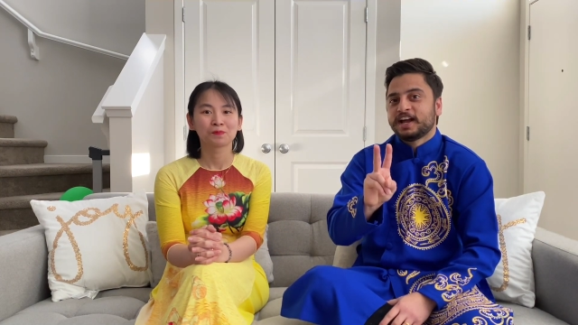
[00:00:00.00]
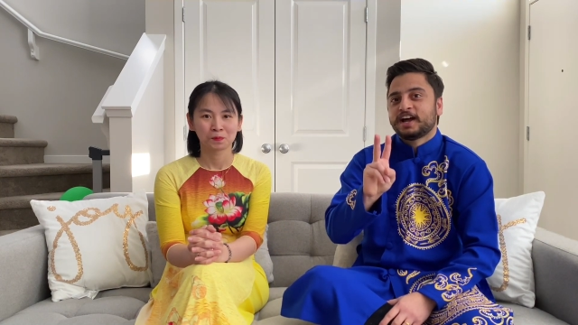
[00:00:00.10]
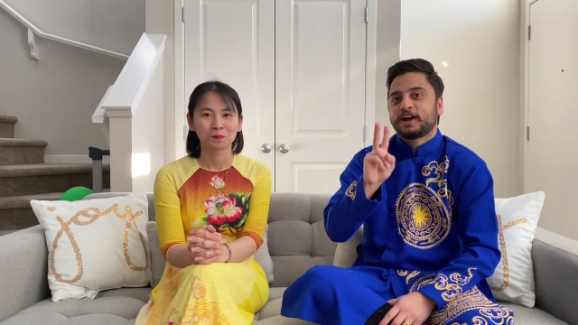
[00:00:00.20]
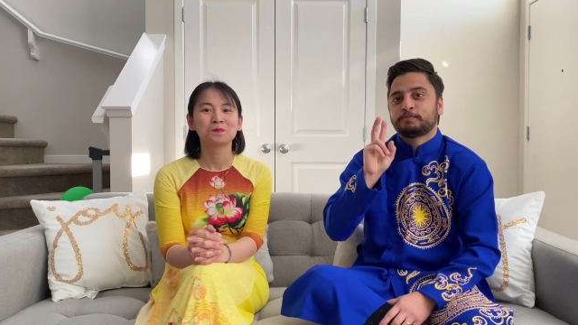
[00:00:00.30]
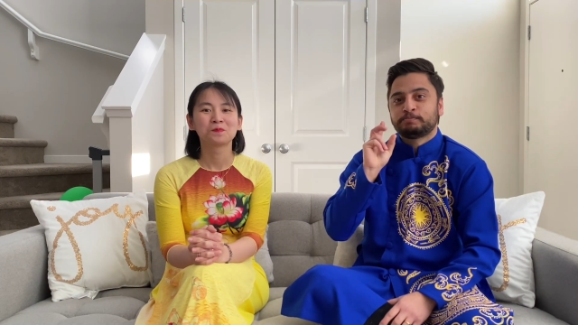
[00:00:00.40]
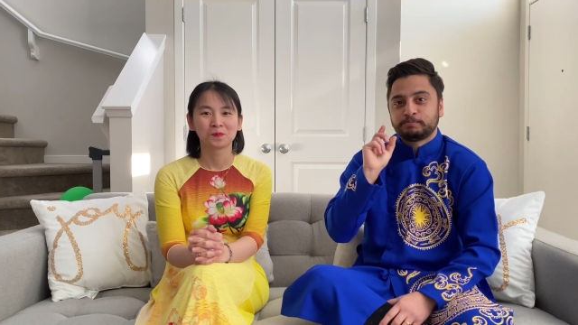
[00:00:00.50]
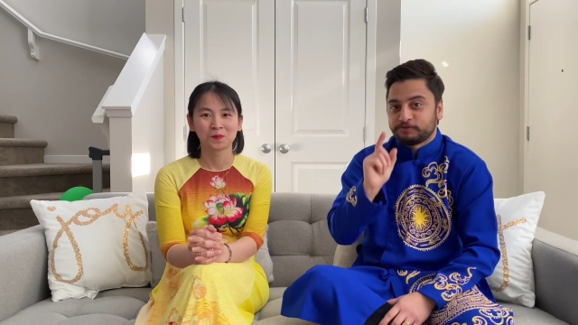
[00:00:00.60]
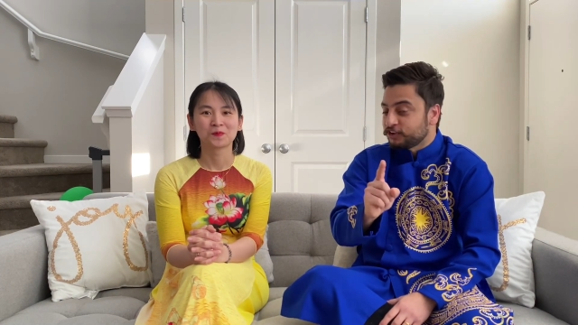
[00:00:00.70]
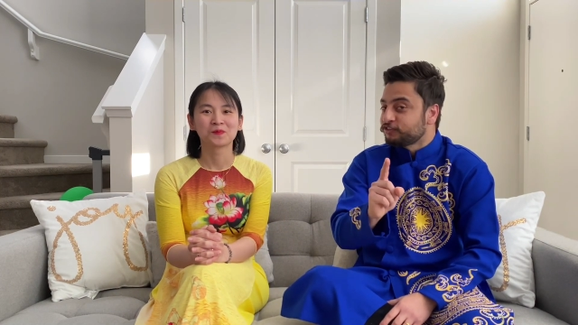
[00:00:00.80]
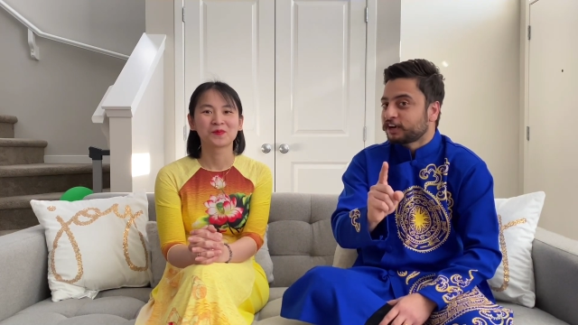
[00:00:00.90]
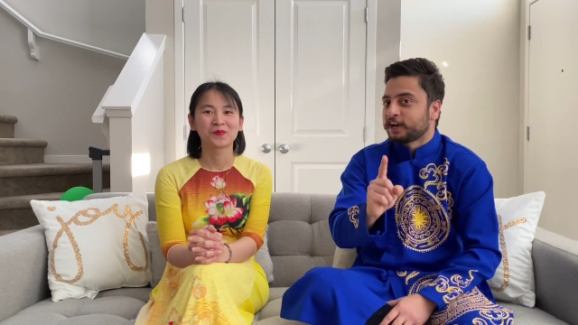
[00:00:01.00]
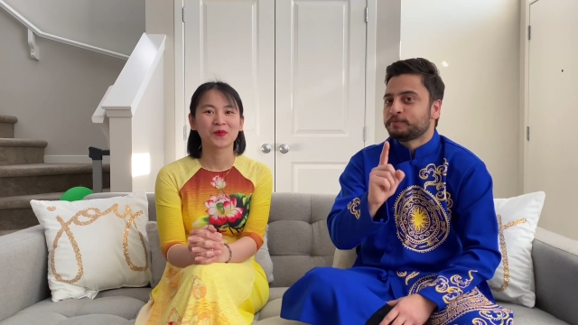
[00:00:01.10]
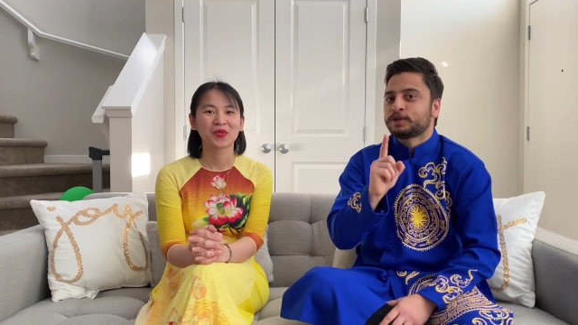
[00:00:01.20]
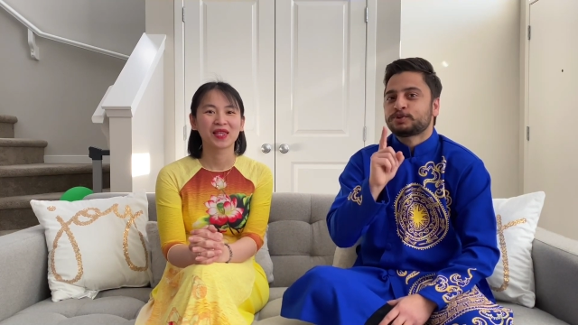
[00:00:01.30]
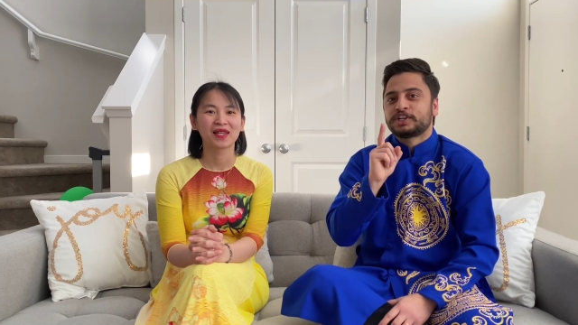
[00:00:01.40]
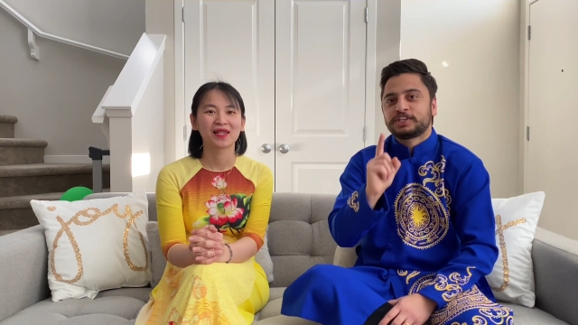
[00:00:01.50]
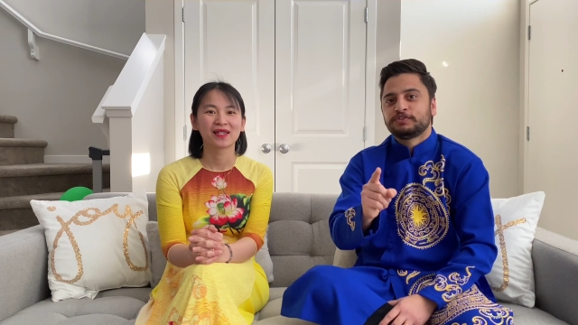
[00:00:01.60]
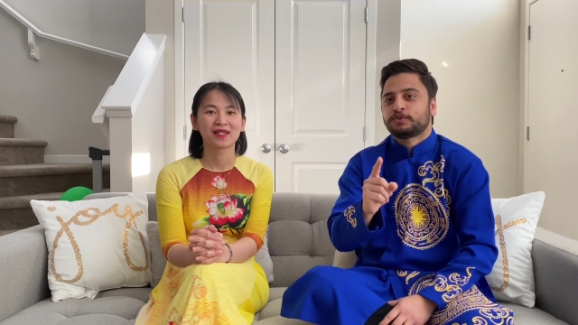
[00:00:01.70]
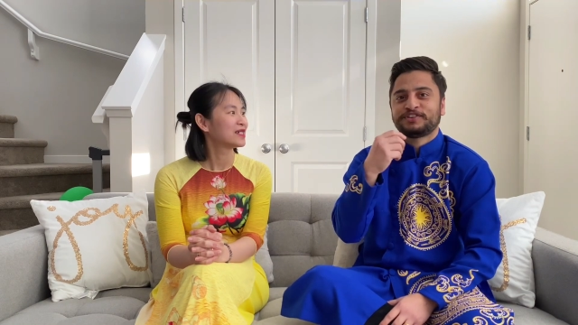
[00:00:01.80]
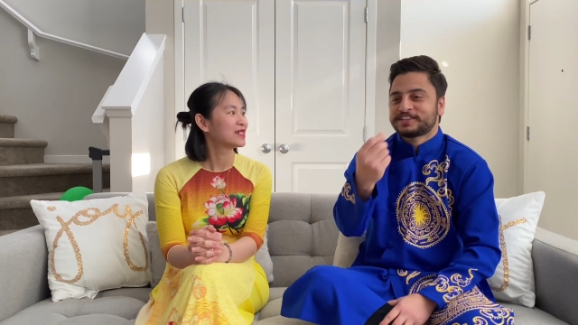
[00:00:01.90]
Speaker 1: Uh, we were able to
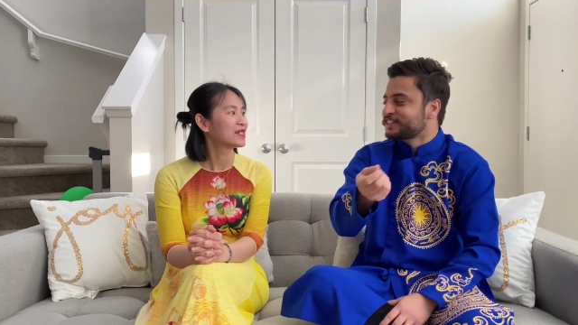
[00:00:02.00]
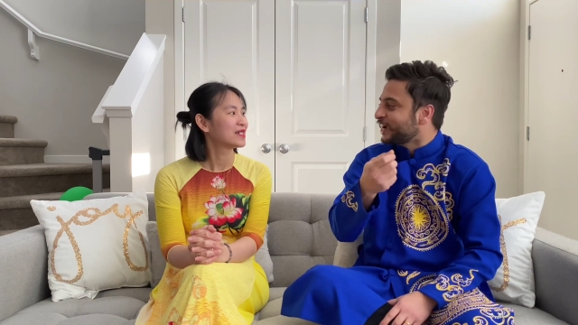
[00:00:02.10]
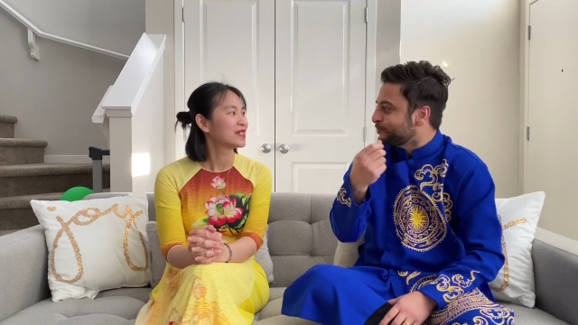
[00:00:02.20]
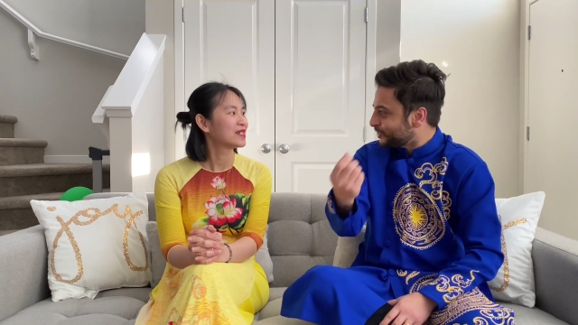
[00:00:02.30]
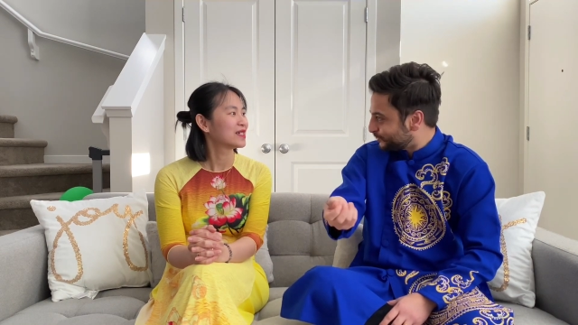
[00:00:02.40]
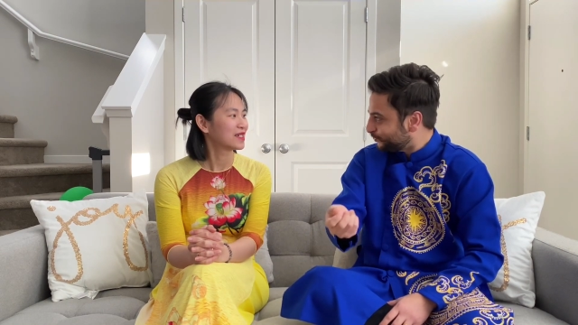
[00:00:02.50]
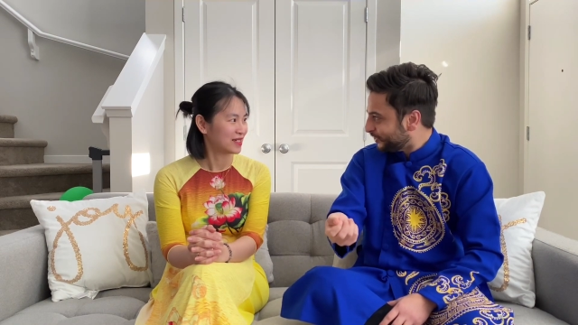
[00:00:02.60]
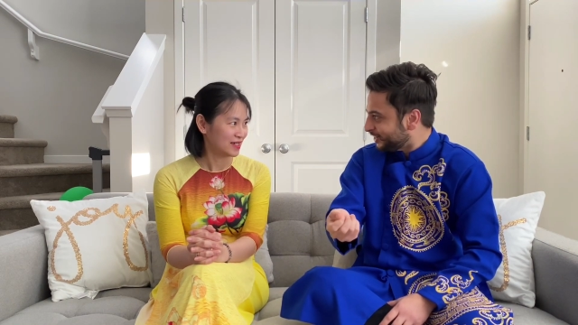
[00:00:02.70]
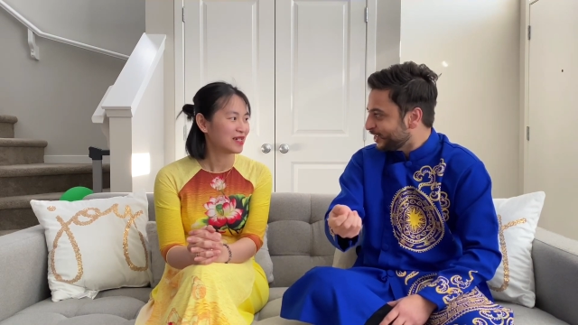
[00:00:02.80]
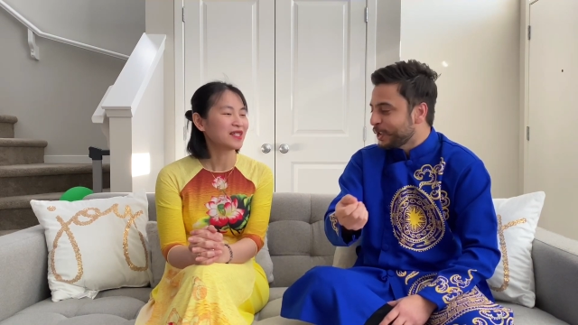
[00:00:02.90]
achieve first time as well.